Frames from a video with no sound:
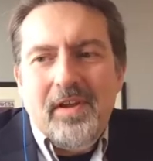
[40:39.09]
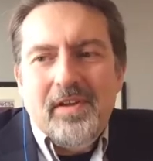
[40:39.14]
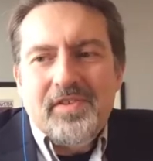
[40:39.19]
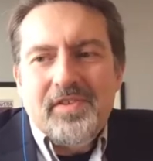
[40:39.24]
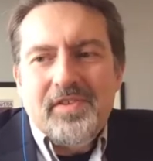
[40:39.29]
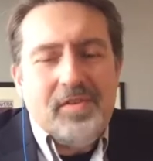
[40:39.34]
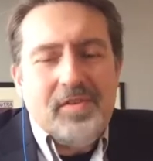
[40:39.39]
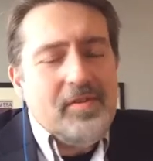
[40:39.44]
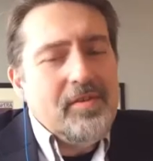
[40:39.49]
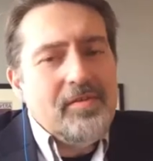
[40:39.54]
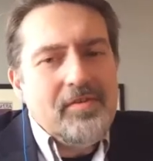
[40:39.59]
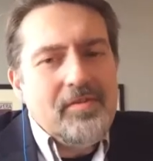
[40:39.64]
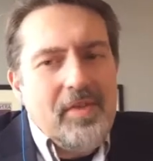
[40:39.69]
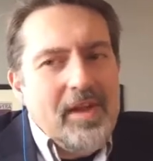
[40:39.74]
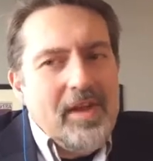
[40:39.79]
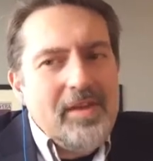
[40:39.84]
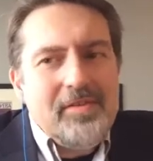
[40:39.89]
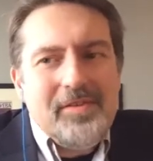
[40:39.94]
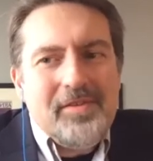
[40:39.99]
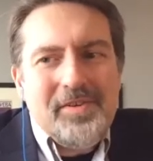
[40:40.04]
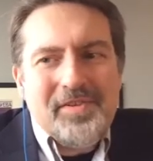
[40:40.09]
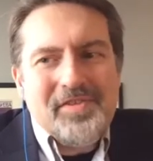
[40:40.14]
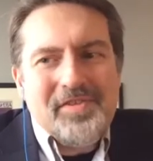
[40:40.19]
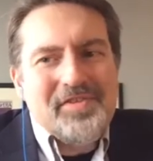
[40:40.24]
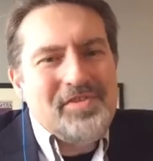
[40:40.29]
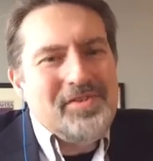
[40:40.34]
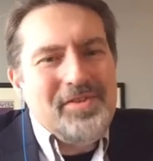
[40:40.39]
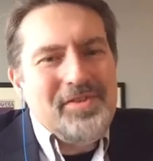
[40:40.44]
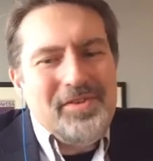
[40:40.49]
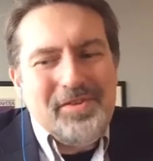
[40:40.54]
So they're likely to
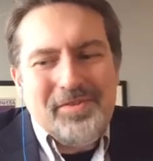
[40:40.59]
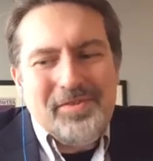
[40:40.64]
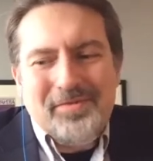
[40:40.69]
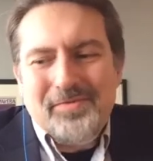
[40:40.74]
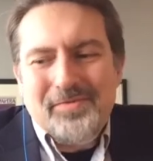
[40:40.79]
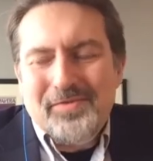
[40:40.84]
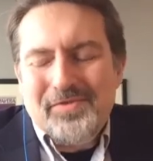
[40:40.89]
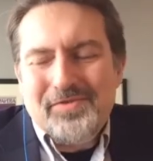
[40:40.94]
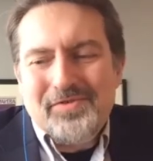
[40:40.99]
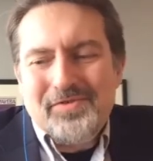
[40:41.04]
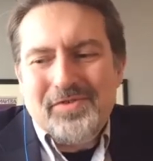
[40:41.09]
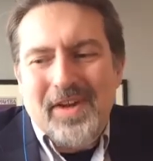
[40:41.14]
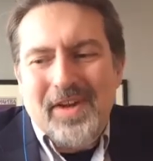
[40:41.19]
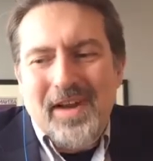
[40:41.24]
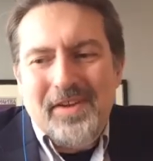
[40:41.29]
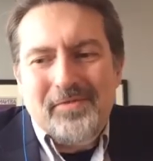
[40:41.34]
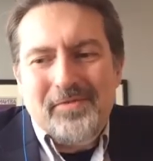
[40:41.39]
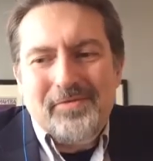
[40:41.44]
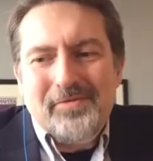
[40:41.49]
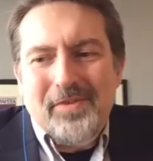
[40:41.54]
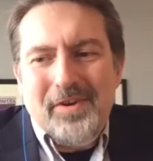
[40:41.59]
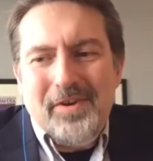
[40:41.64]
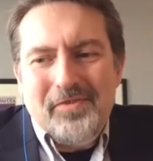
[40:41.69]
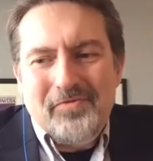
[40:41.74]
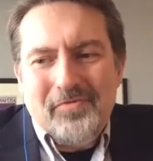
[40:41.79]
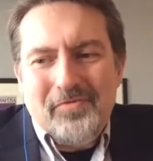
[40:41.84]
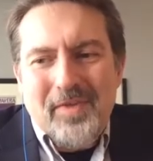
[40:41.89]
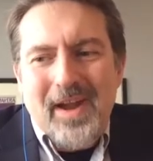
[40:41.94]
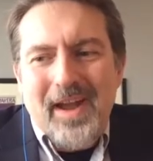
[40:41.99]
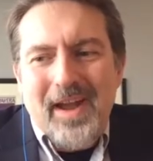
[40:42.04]
still try to
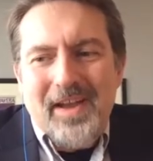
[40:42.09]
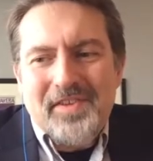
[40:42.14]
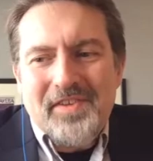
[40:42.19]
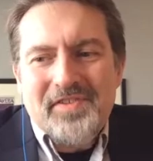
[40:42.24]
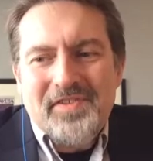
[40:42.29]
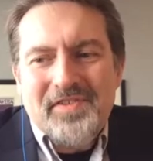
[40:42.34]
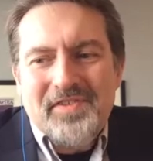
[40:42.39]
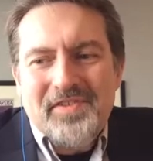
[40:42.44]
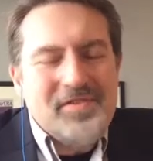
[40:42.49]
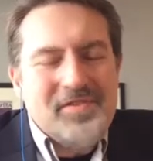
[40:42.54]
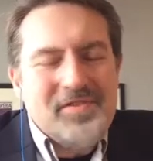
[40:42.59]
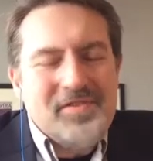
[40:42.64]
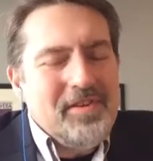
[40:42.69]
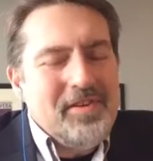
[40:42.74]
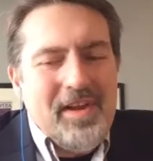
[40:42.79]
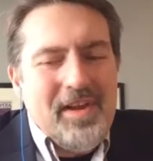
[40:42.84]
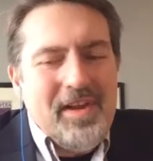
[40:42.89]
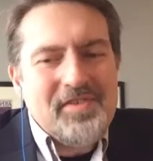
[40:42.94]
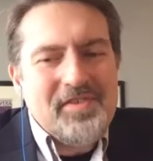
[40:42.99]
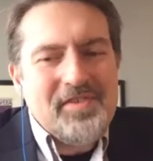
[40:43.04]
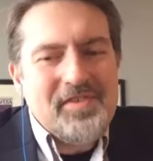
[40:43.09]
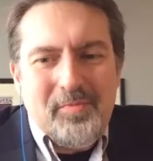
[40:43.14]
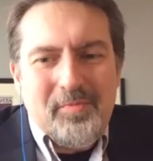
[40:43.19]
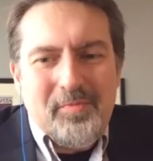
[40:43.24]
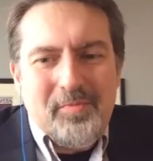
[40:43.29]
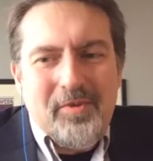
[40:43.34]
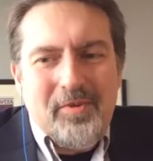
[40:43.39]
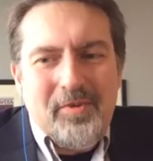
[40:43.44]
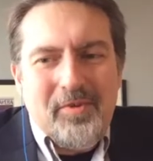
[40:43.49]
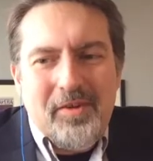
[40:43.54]
address the next global
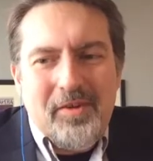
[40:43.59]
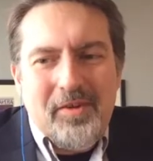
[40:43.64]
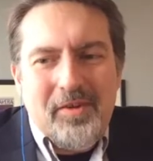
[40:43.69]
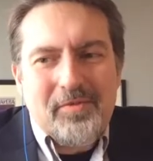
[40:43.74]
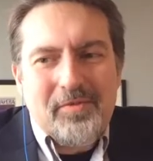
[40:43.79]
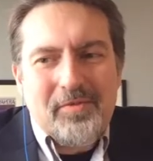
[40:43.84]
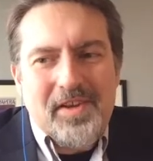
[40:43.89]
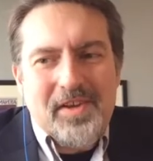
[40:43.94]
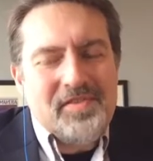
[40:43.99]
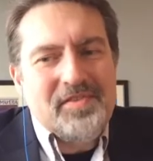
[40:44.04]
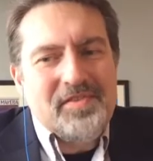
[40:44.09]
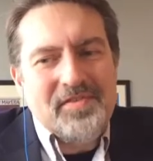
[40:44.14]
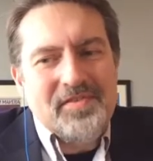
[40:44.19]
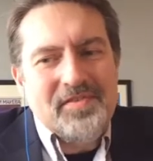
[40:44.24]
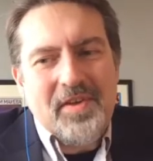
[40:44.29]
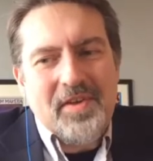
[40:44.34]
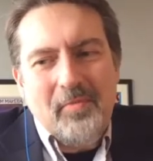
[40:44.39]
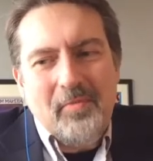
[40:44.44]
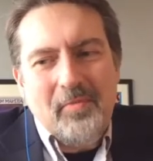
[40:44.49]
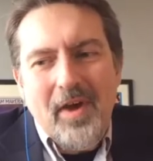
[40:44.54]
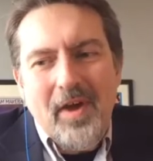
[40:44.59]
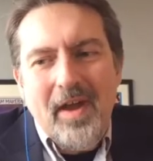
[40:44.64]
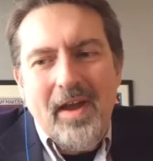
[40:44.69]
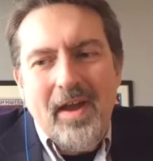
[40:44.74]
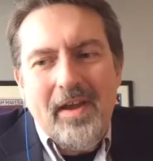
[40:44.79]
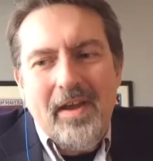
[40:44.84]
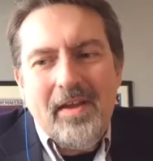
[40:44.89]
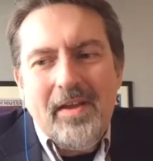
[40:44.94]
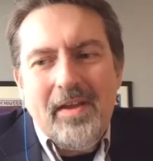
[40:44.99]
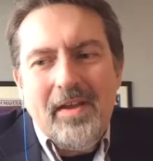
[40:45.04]
health crisis in some
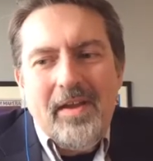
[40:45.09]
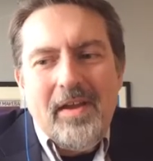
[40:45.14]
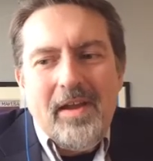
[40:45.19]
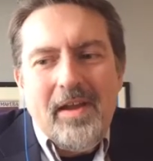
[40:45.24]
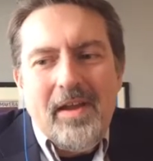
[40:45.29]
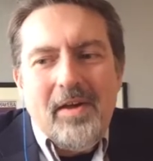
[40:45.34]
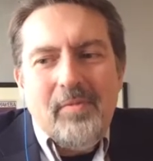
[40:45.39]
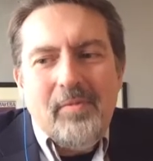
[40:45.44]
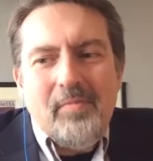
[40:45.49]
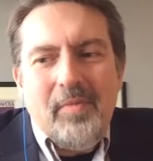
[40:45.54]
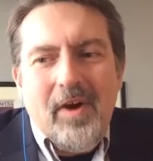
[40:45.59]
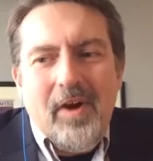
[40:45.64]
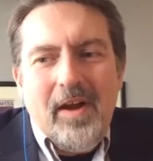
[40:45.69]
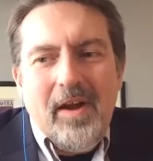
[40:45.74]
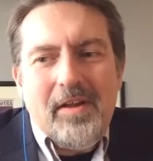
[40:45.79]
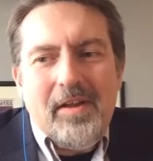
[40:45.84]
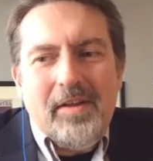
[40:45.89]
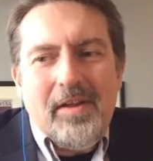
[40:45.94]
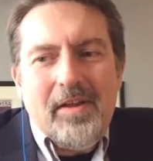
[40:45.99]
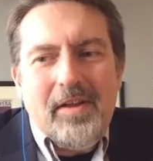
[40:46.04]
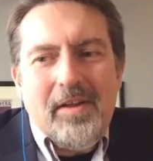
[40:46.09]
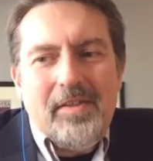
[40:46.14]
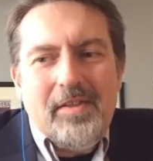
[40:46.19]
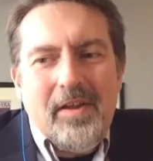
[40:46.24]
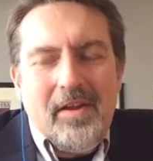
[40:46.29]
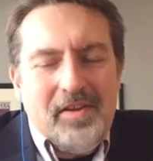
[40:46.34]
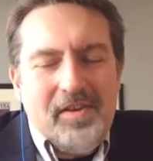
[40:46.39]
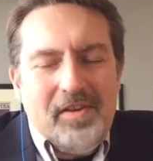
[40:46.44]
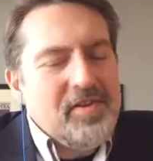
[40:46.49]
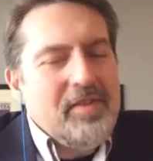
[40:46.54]
way, but they
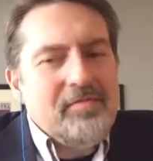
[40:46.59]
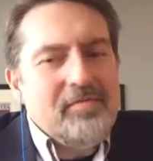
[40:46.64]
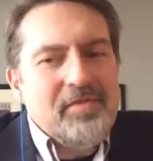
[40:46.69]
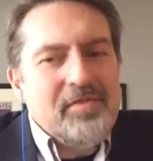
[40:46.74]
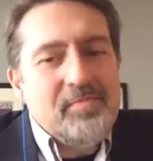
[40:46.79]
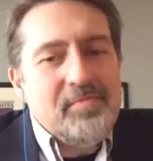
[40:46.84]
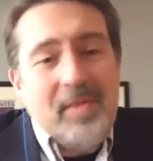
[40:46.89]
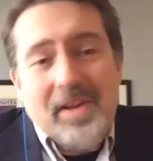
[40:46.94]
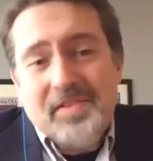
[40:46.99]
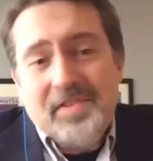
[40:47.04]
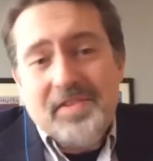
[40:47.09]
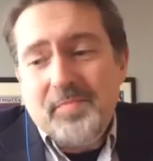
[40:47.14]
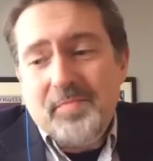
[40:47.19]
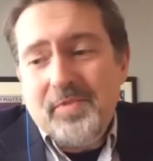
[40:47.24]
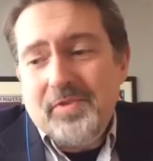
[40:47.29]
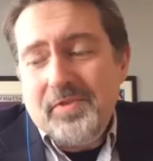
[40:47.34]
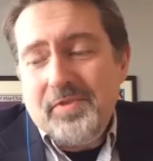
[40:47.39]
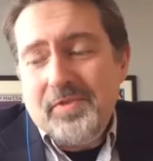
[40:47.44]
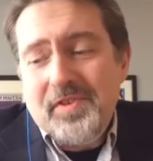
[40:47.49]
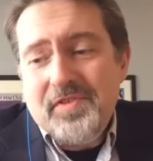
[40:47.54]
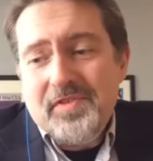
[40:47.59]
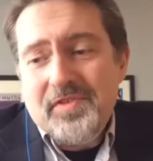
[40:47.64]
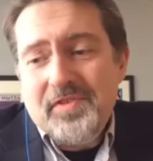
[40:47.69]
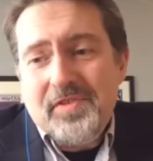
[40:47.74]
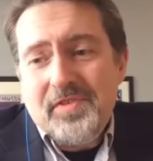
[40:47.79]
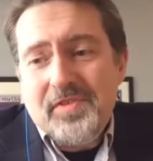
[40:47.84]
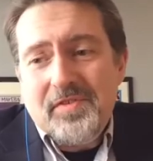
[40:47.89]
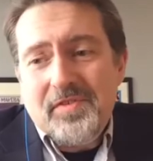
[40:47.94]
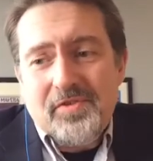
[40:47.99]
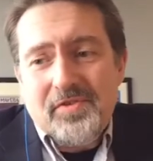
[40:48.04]
also have responsibilities to
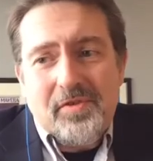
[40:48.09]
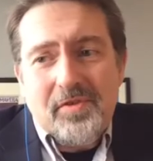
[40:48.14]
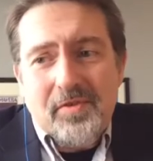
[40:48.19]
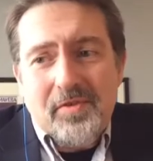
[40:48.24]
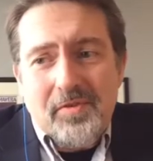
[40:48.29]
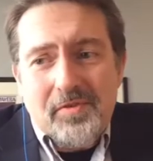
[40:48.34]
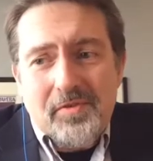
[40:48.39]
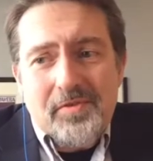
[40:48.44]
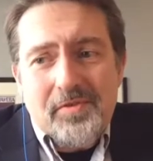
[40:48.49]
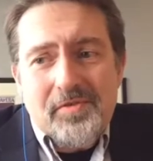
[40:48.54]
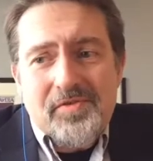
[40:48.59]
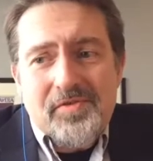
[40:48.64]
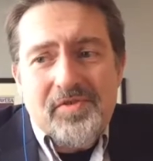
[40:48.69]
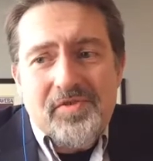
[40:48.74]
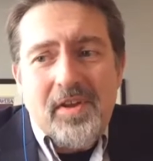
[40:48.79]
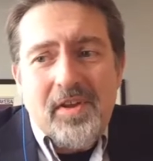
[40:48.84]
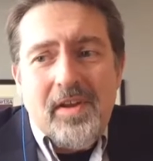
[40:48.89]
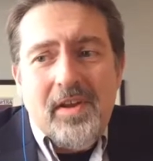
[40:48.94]
their shareholders.